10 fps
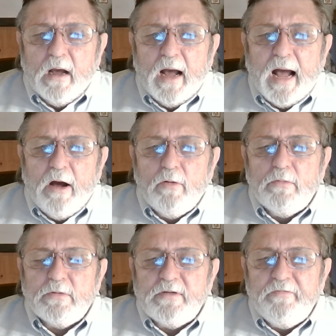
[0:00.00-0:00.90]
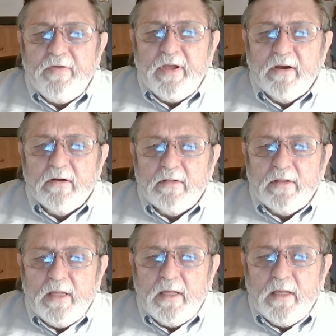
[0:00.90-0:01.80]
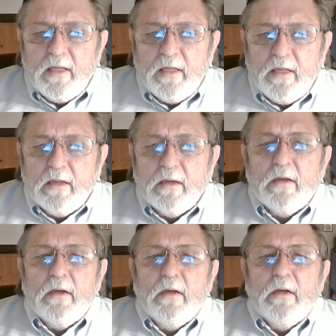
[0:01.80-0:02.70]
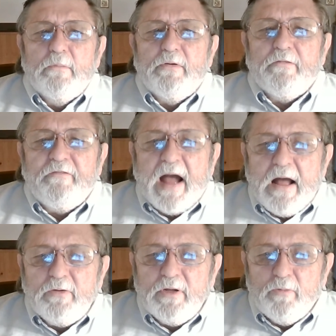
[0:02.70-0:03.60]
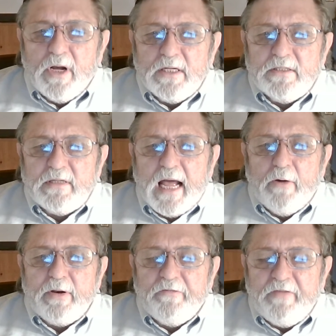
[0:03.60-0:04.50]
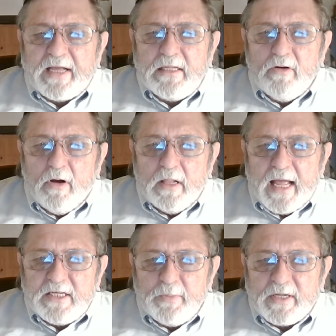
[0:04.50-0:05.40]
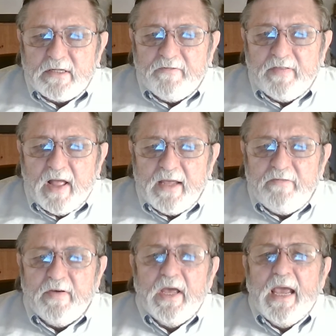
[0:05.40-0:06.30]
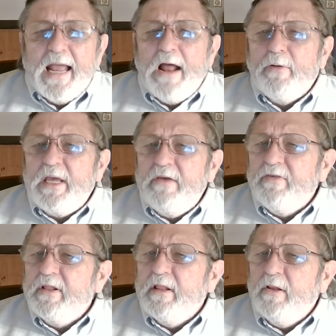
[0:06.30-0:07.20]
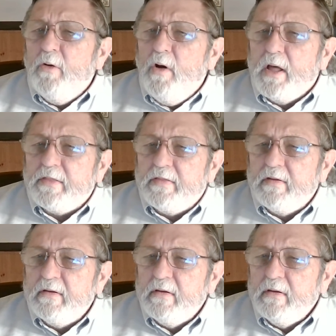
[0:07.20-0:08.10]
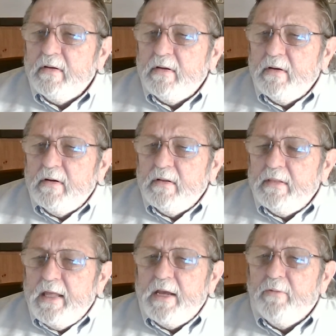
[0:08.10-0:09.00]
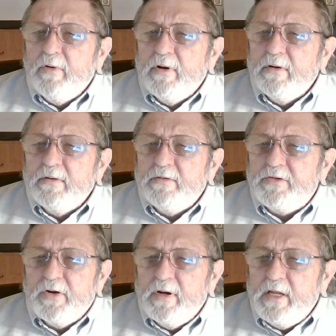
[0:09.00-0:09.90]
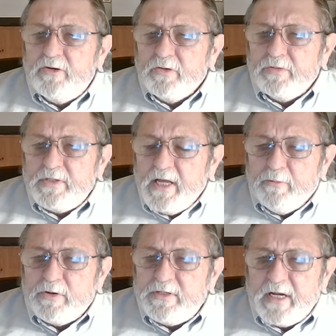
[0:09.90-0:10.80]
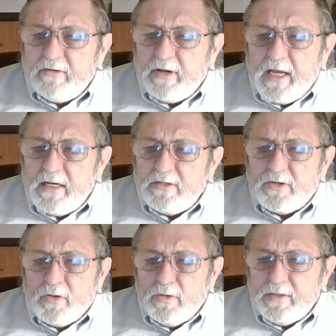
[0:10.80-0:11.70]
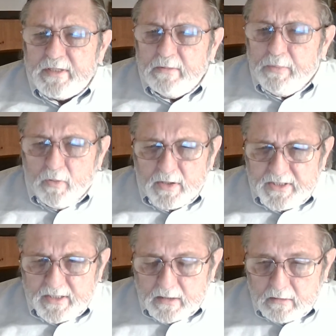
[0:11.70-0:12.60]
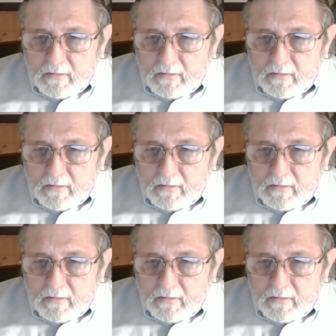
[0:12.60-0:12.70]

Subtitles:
how severely profound it was, how it affected all aspects of life, and how even in the North there were certain issues. There were segregated schools in Boston.